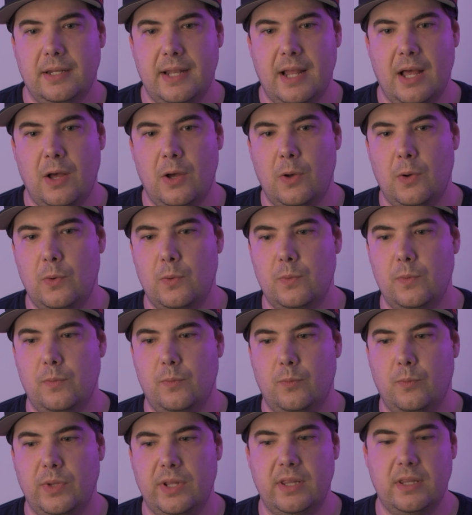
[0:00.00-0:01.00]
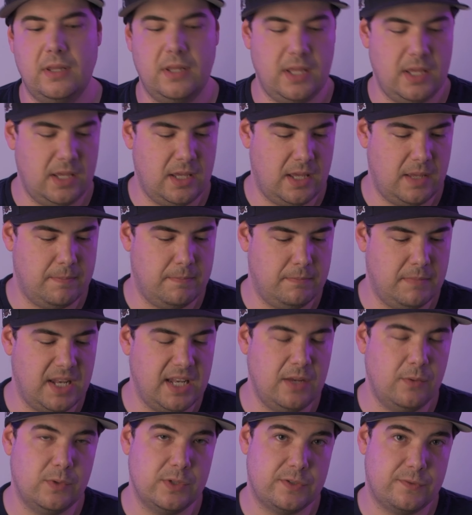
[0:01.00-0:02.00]
Now, when the
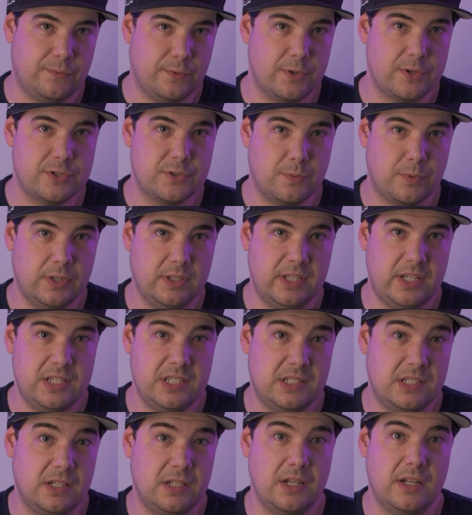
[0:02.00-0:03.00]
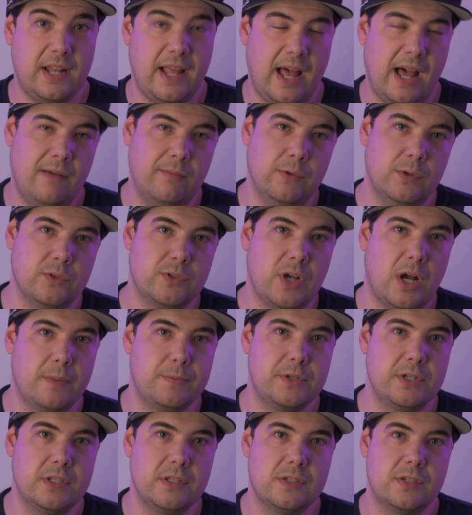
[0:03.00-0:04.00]
Mini was first released, it didn't have those
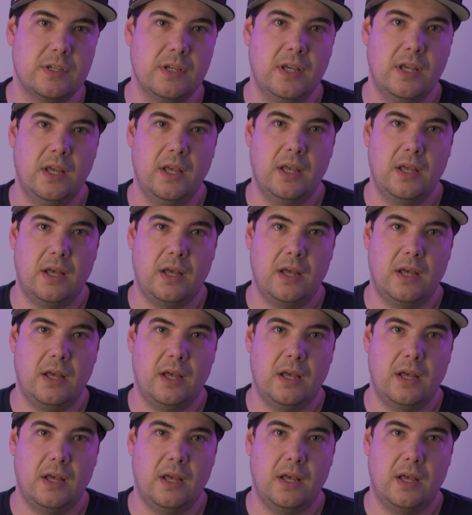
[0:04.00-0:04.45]
options.